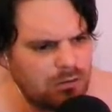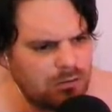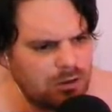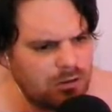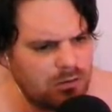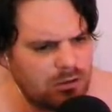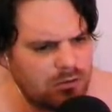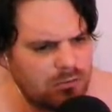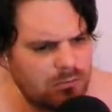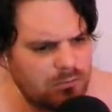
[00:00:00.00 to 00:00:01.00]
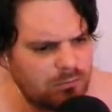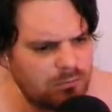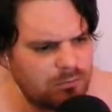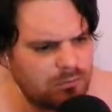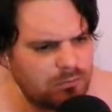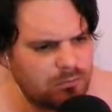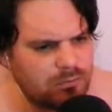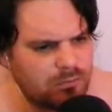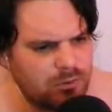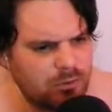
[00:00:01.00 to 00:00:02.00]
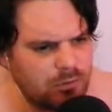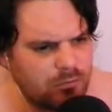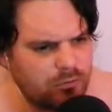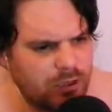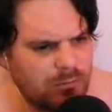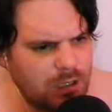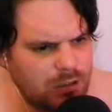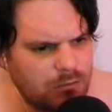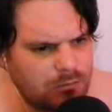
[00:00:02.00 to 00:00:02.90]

No, can you... You don't see me.